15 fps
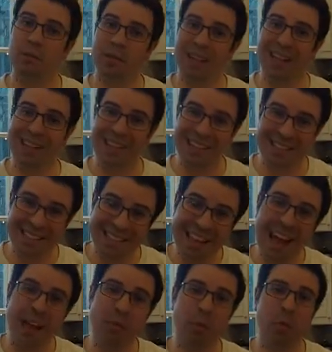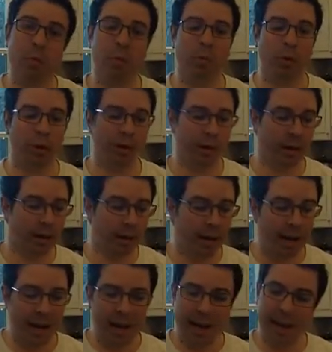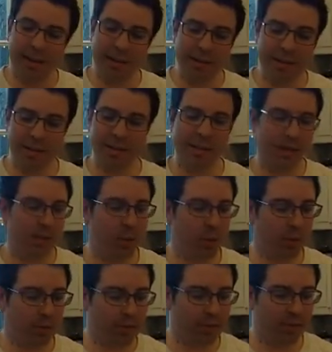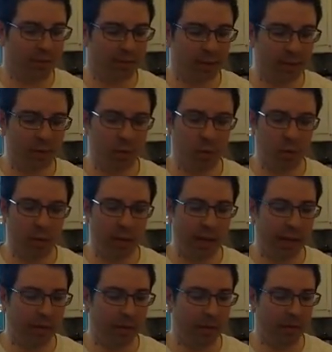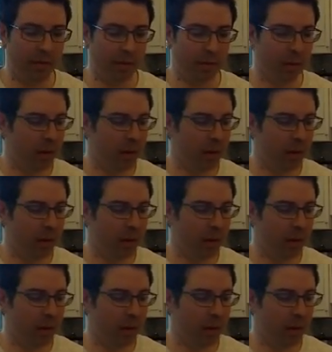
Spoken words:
we got the exact one we wanted. And this is it. This is eventually what we came into.